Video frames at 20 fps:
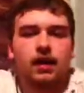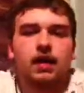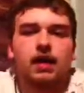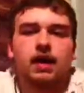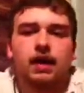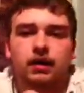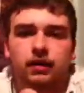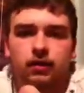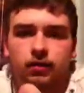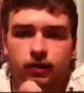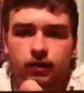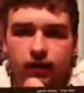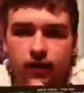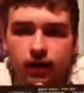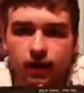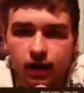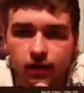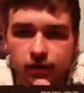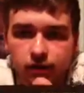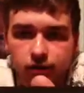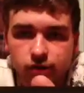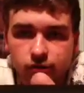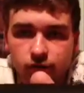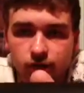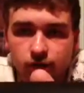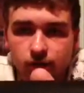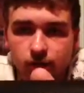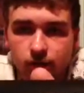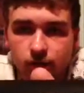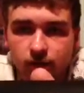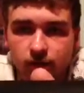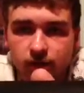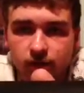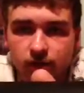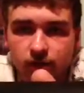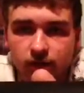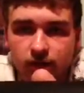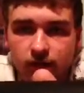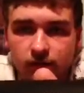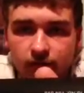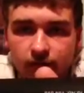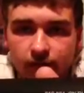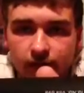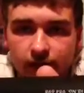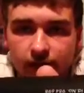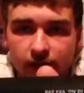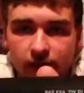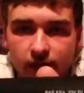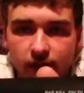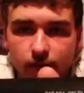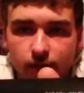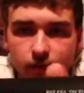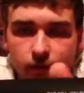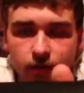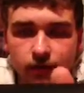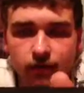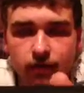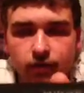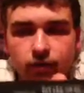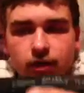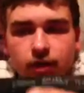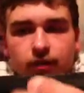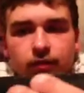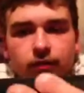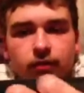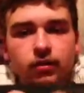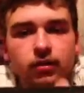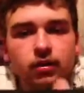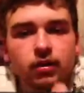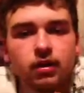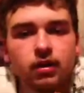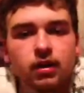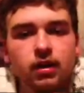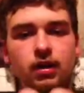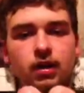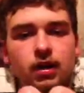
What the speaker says: Heckler & Koch trademark stating the caliber of the rifle,